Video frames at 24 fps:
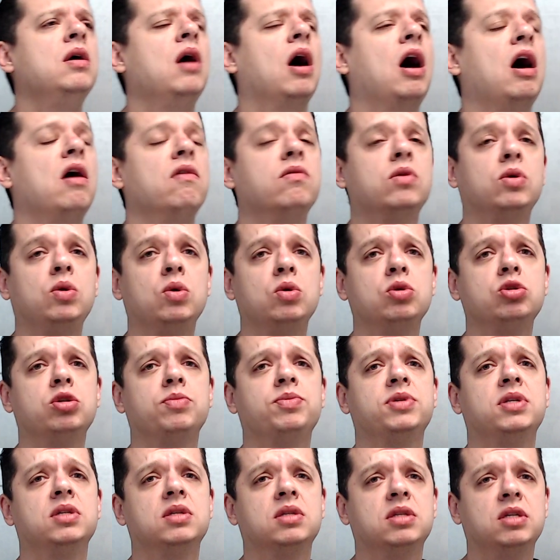how
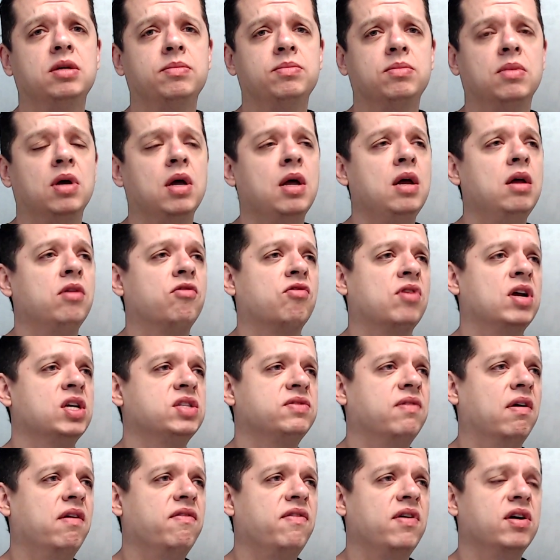closed-loop system
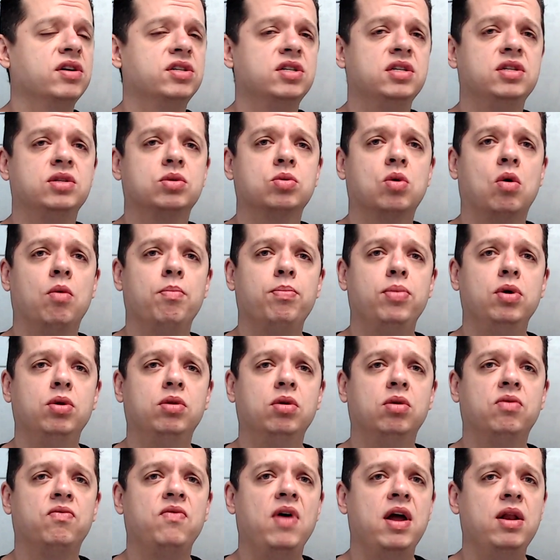transfer function is
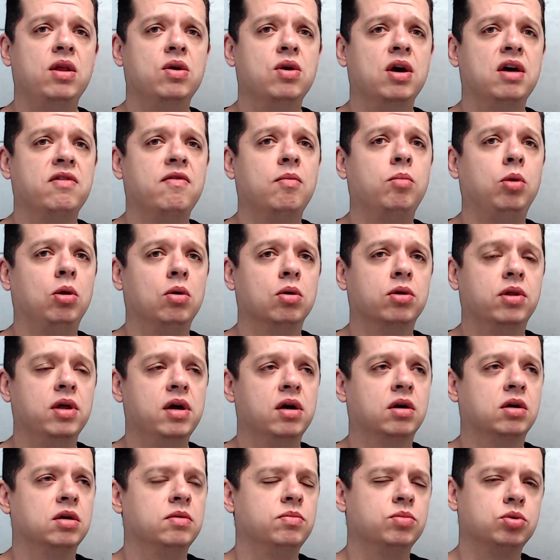computed when you have a block
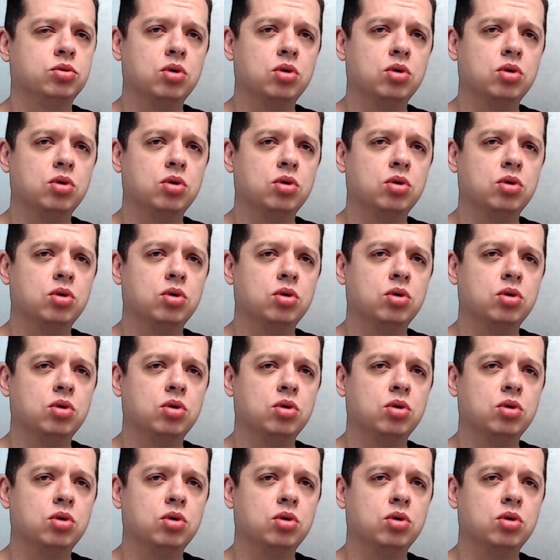diagram.